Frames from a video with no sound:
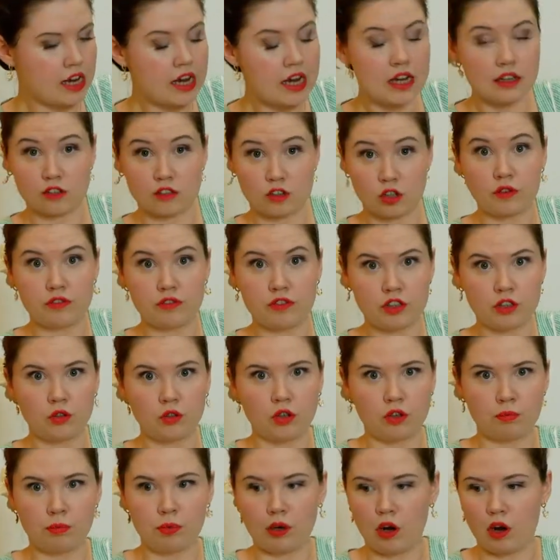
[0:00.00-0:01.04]
So I've still got to
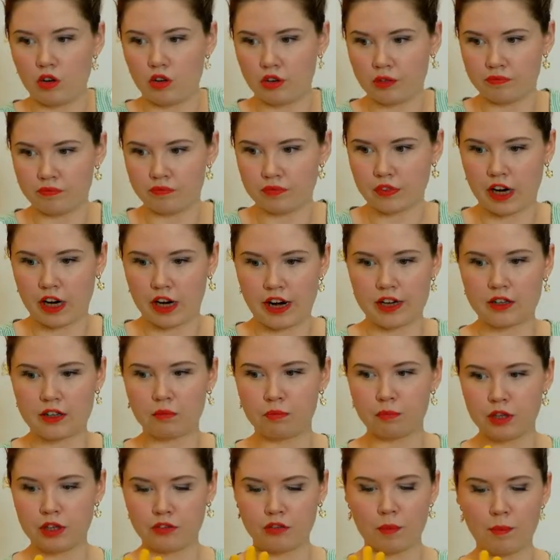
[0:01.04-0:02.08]
block. I had a
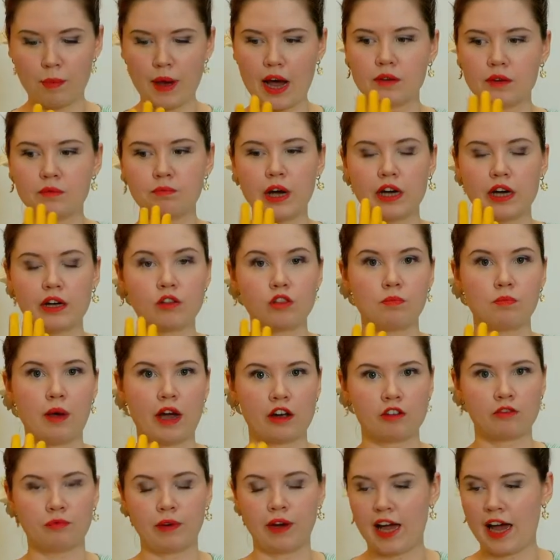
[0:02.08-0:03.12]
bit of a bad burn on the back of
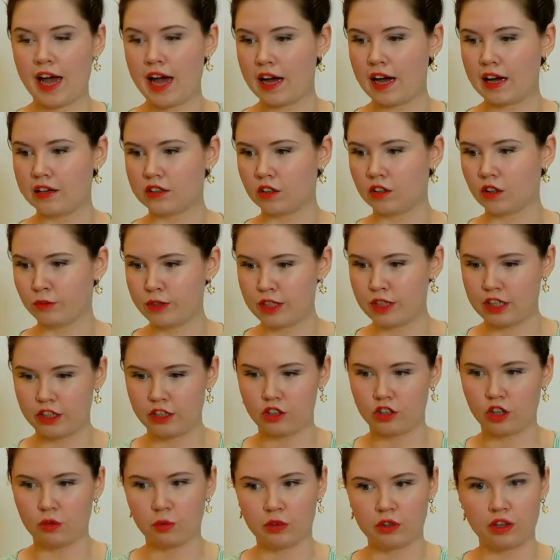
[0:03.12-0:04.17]
my hand, and obviously you
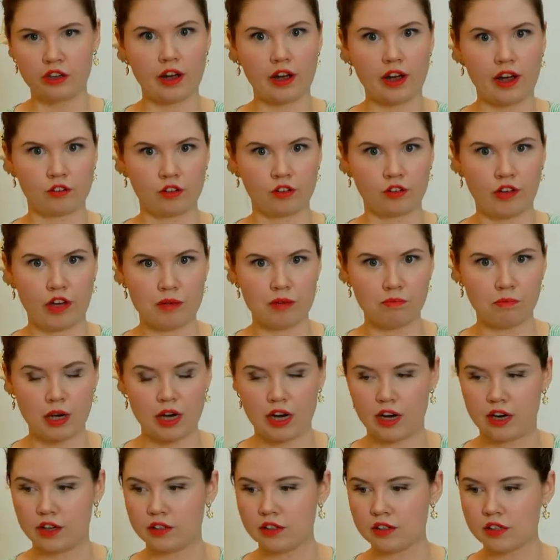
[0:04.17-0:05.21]
don't want to aggravate
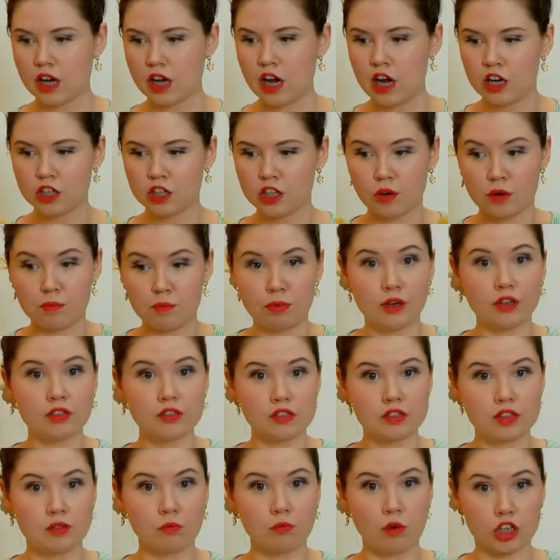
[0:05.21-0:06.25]
burns, so I put
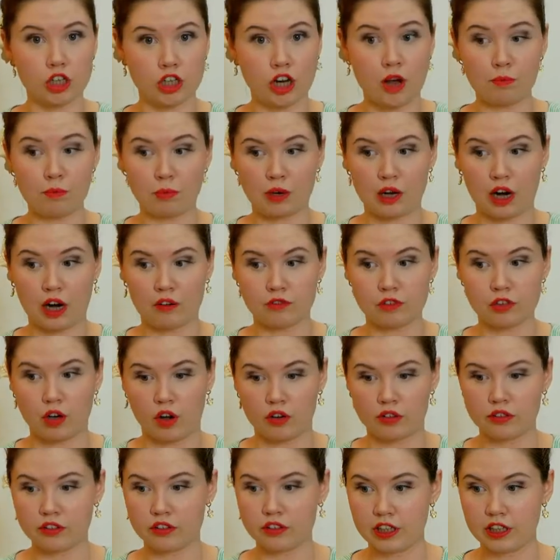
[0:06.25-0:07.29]
some washing up gloves on,
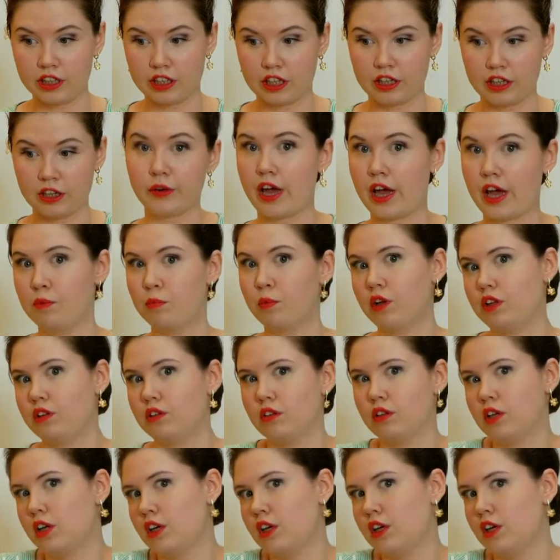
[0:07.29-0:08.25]
thinking, okay, well,